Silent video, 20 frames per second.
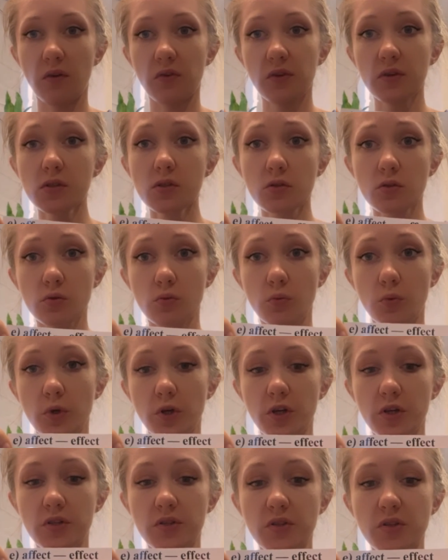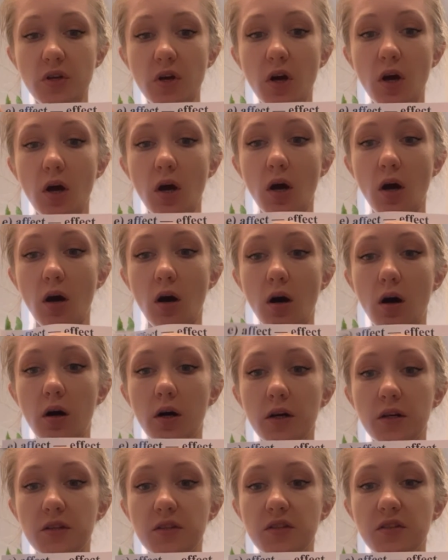these two words
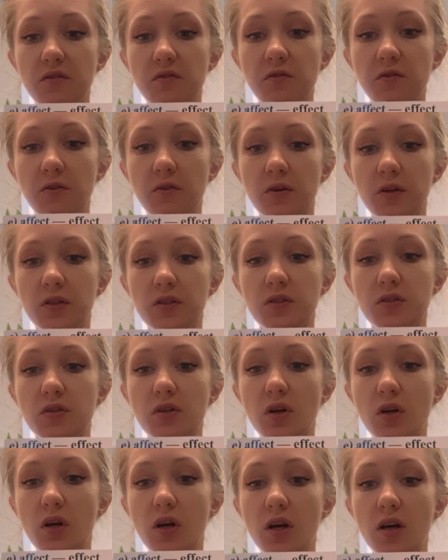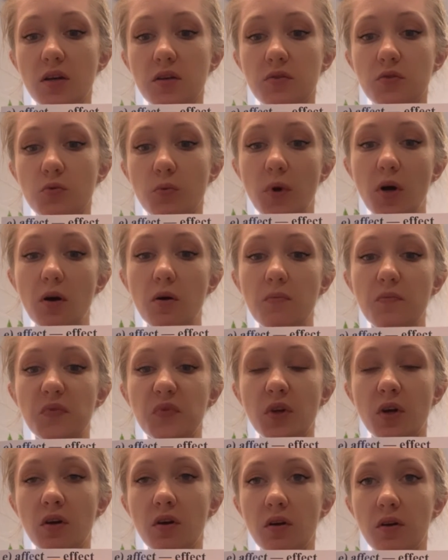are different as well.
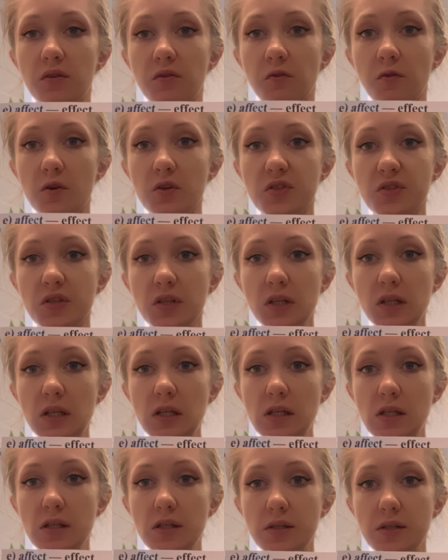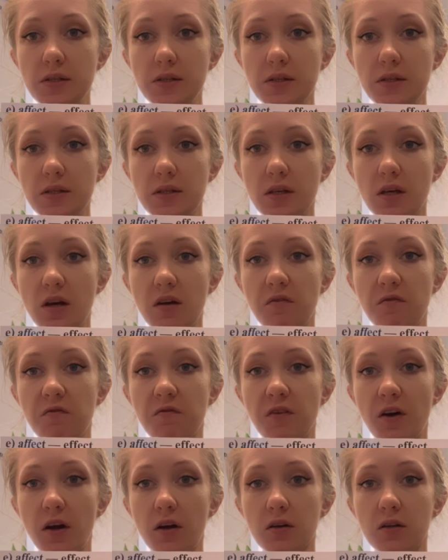Now, the first is
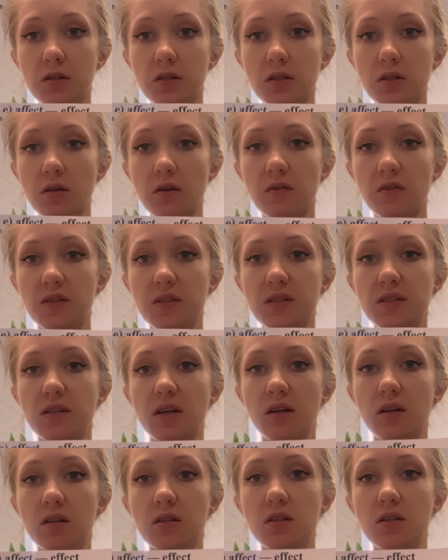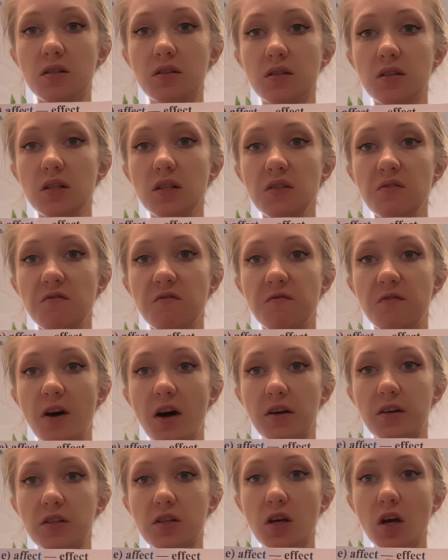affect, the second is
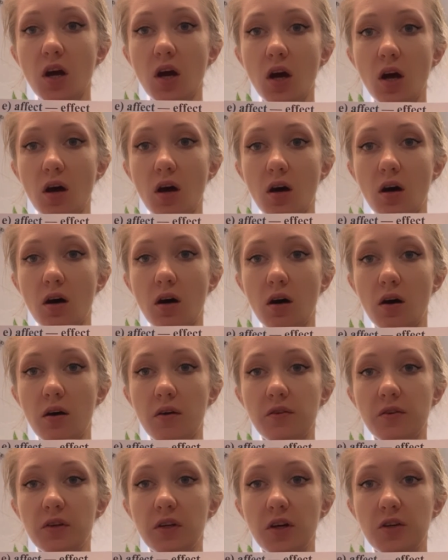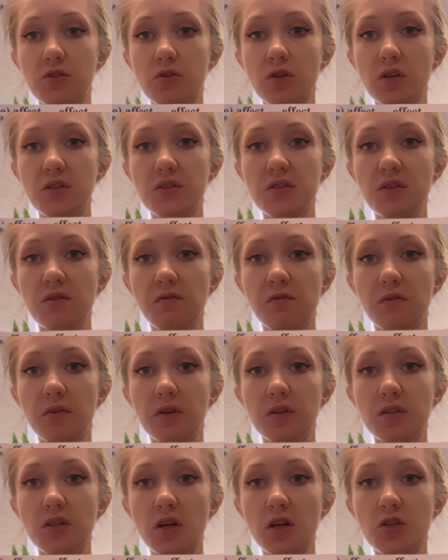effect. The letter is
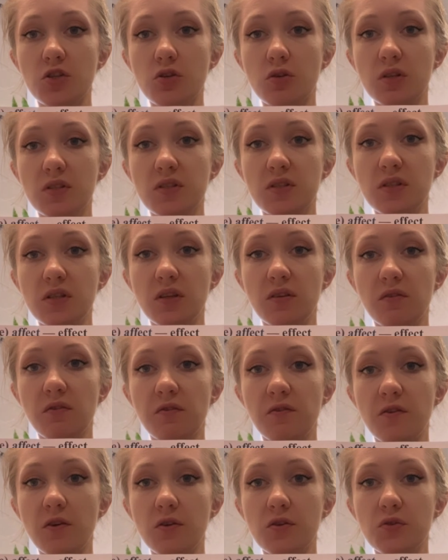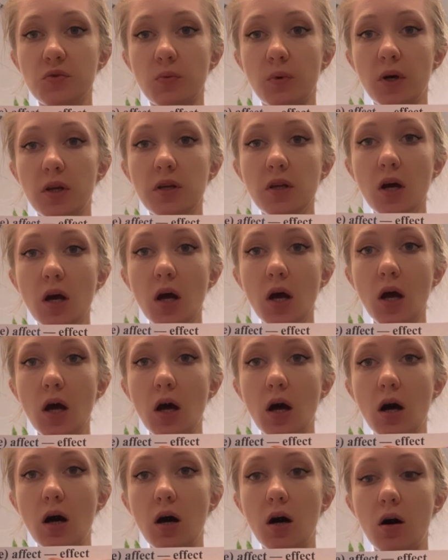different, as you can see, the first one.
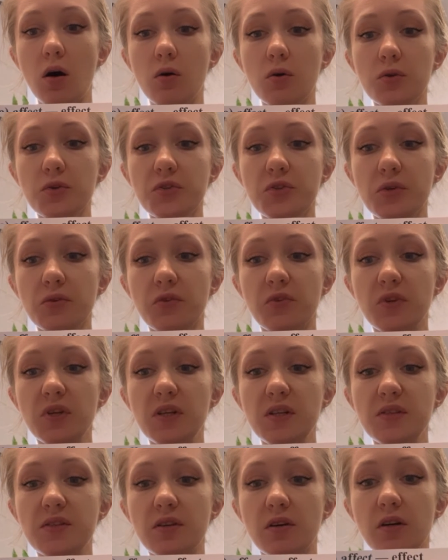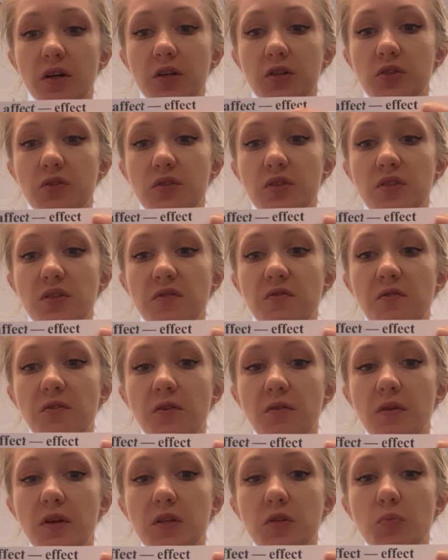Also, these are two
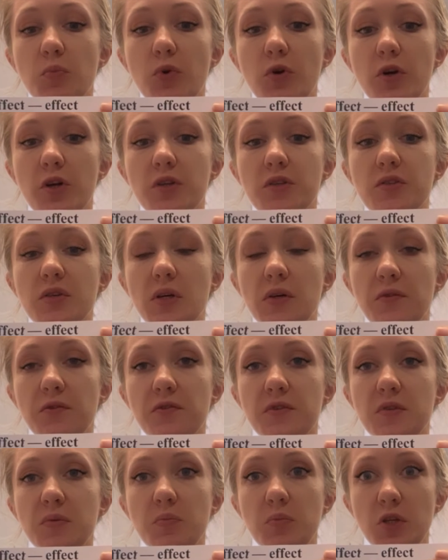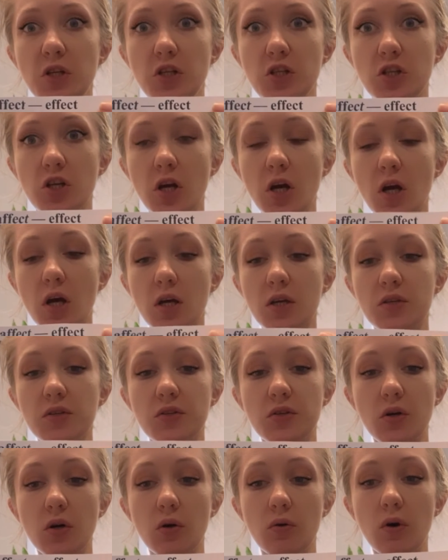different parts of speech.
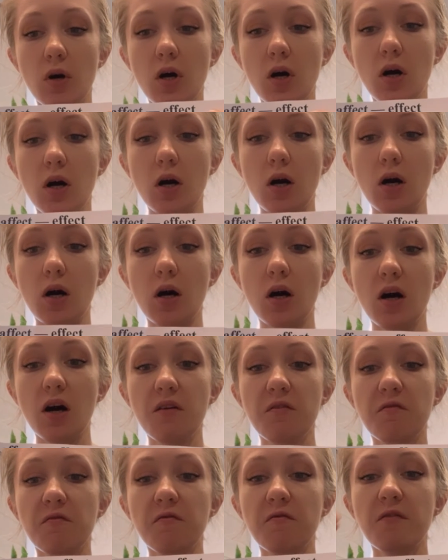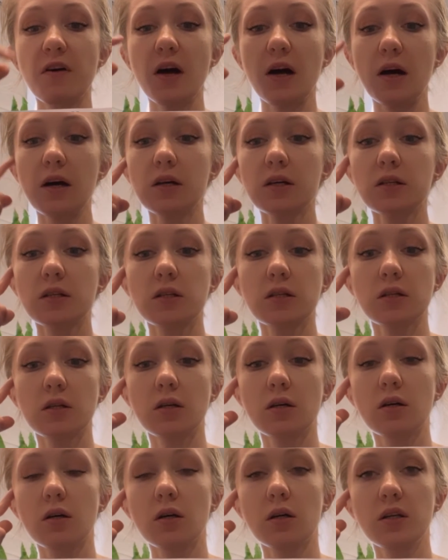So, affect
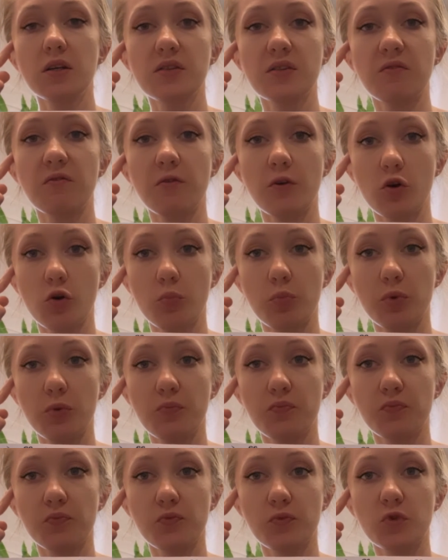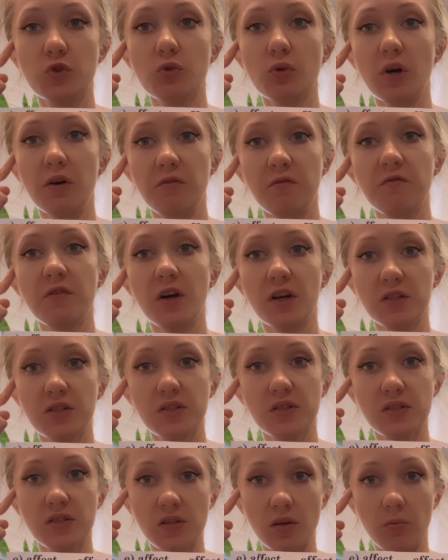is a verb, to
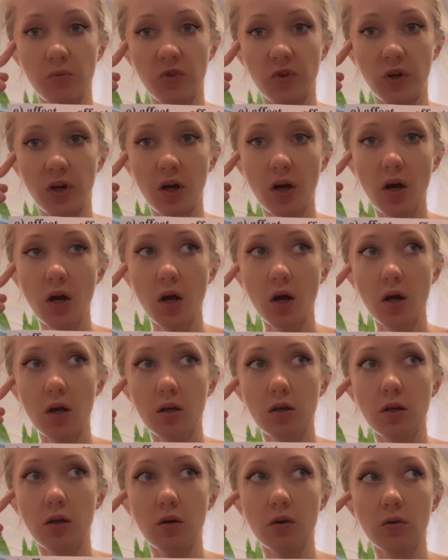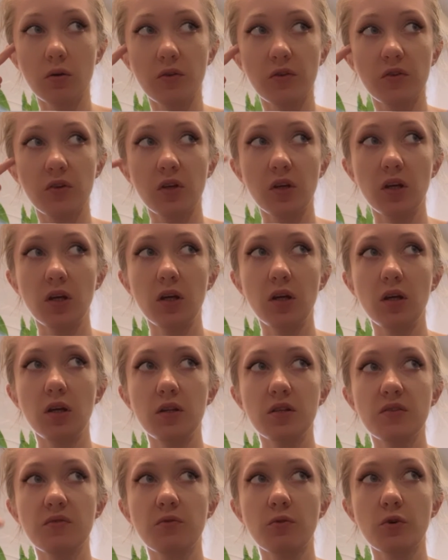affect something.
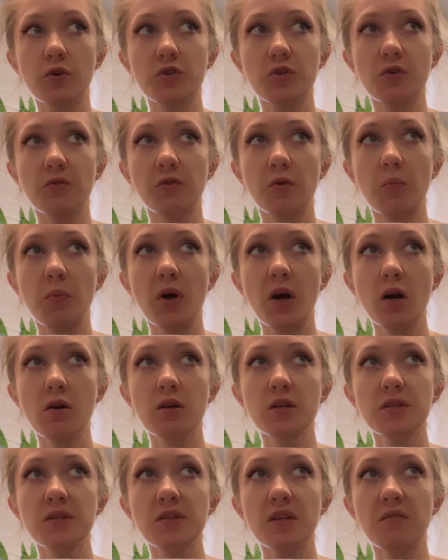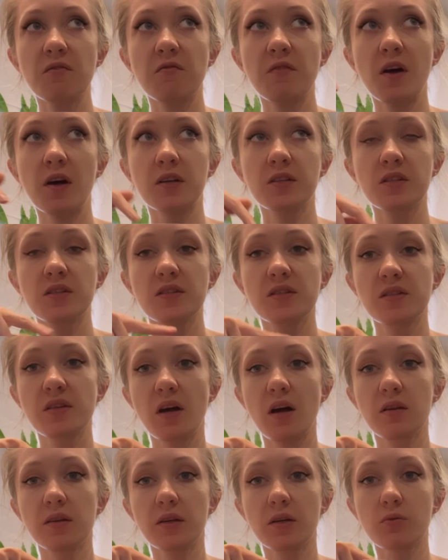The divorce of her parents affected
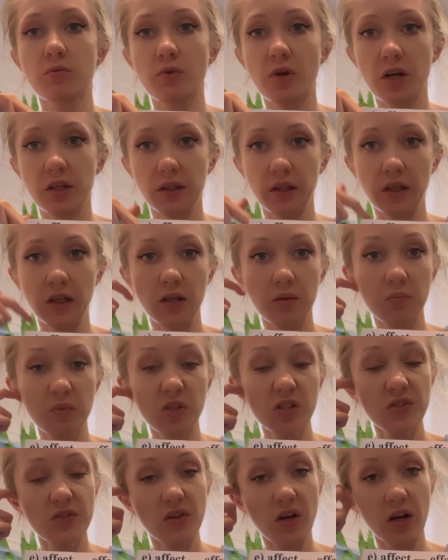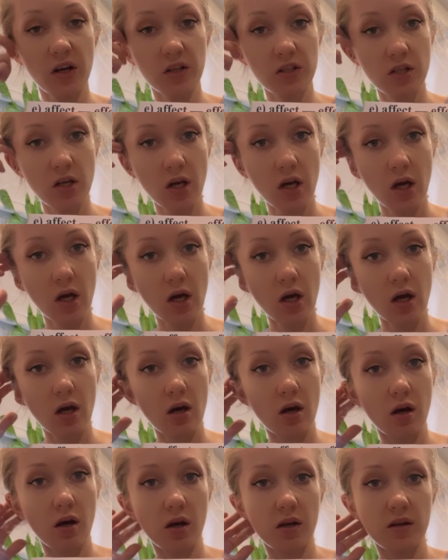Sally greatly. It means that
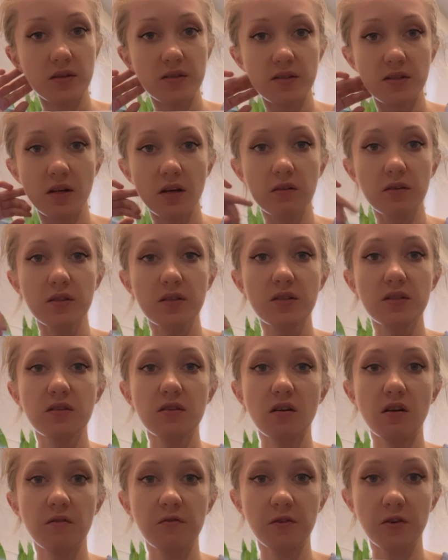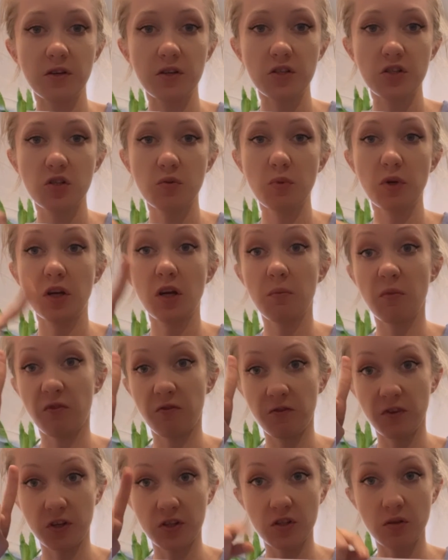Sally suffered, she became a
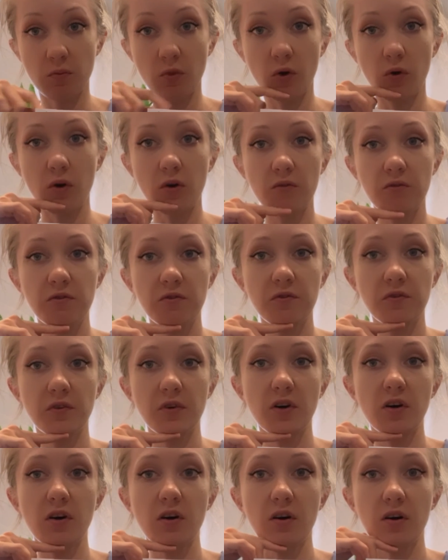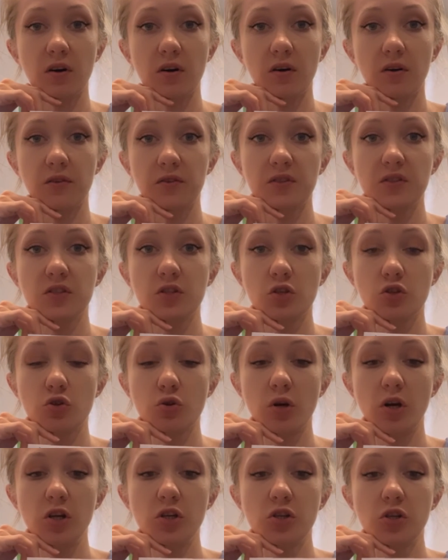victim of the
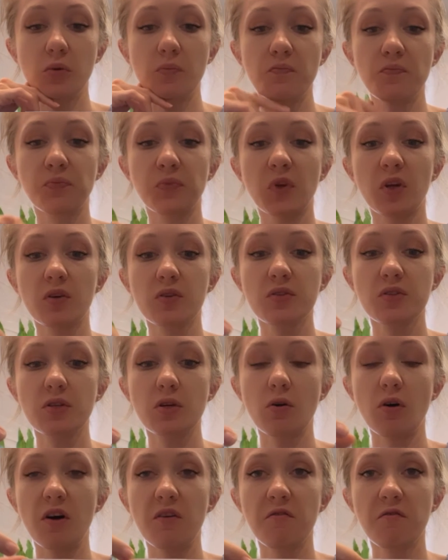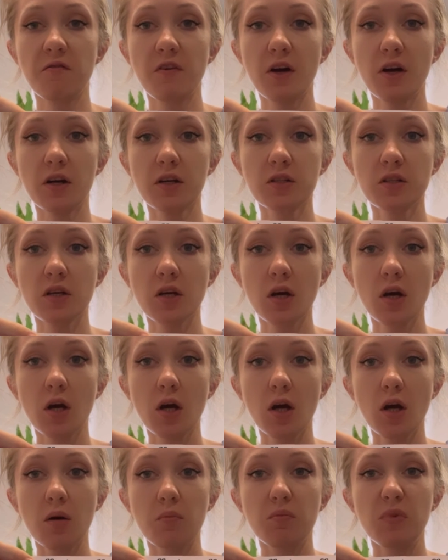situation. So, affect
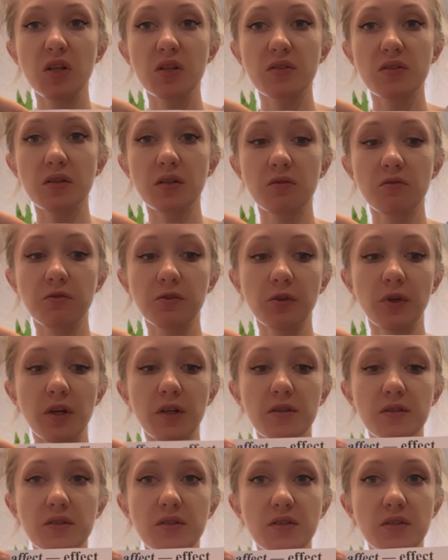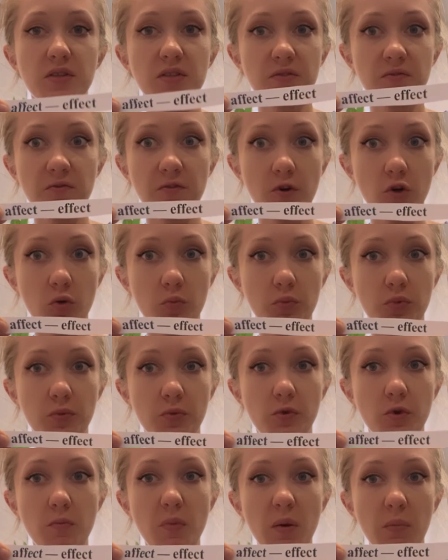means influence. It's a verb.
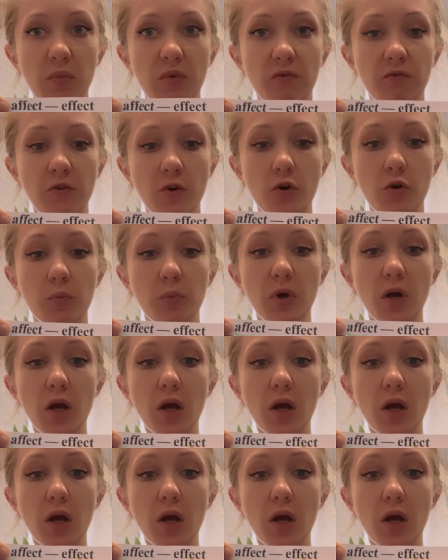Remember, verb.